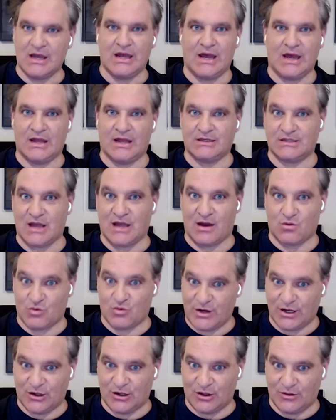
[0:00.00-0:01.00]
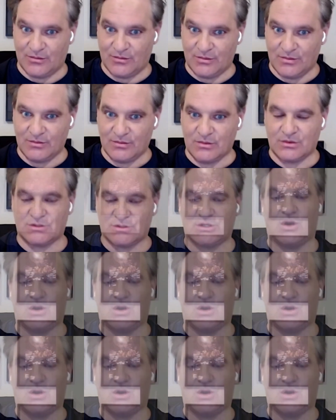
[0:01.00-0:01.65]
it's not real. So